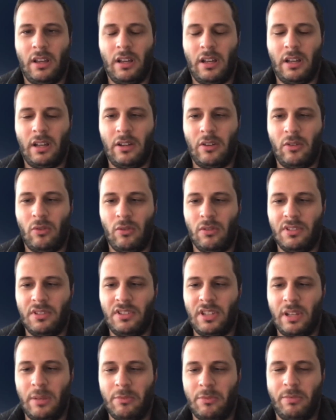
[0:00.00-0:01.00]
on
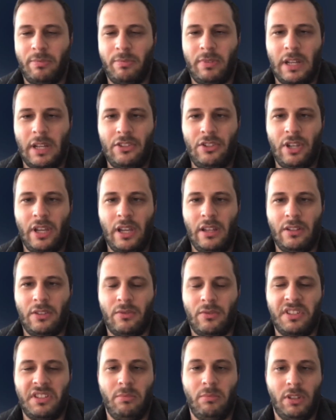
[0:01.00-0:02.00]
some supply chain
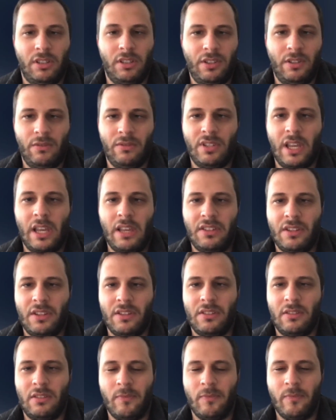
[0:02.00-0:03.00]
traceability use
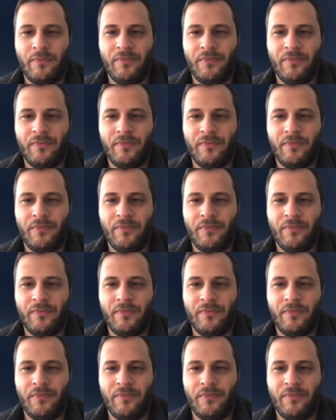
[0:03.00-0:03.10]
cases.